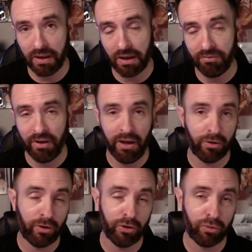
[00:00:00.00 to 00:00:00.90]
Cafe or
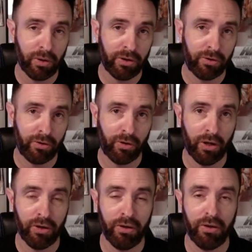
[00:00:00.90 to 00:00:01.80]
on Twitter or
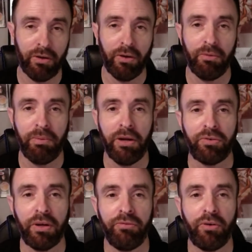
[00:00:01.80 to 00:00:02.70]
on
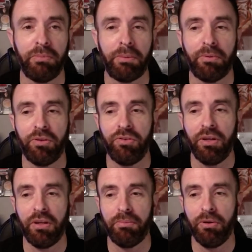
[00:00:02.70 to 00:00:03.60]
Patreon if you're a member of the
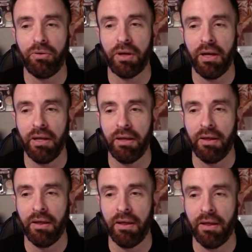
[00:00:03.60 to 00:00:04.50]
CWK
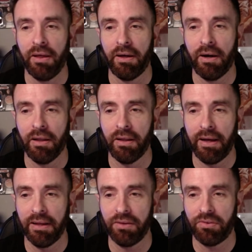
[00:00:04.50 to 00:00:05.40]

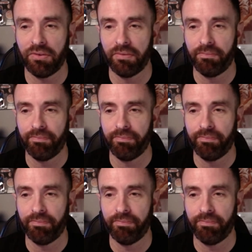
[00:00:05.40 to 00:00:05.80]
Alliance.